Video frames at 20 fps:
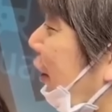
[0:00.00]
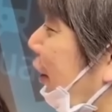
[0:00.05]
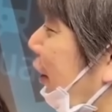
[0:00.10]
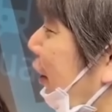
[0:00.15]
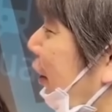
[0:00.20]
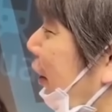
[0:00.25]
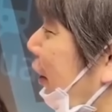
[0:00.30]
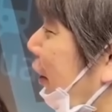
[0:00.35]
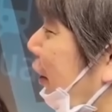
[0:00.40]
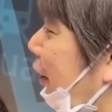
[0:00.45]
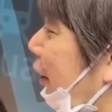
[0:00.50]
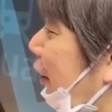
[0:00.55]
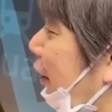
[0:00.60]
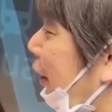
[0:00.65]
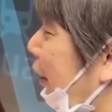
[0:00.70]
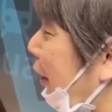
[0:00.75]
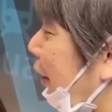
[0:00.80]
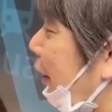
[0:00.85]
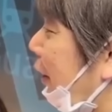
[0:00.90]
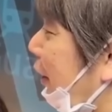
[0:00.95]

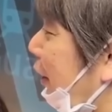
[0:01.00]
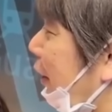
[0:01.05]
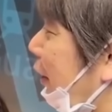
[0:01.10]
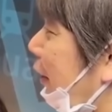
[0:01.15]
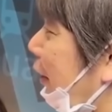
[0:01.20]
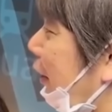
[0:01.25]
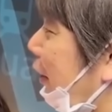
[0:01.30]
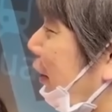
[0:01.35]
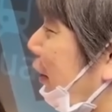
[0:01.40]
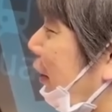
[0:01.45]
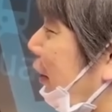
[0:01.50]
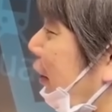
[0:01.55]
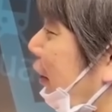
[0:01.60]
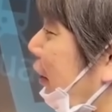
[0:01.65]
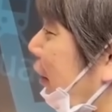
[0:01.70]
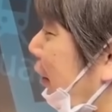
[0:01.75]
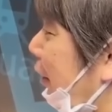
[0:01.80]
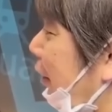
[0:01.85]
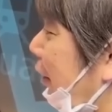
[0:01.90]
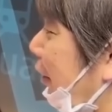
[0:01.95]
So, yeah, that's how it
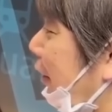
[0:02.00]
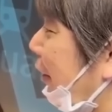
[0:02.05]
works.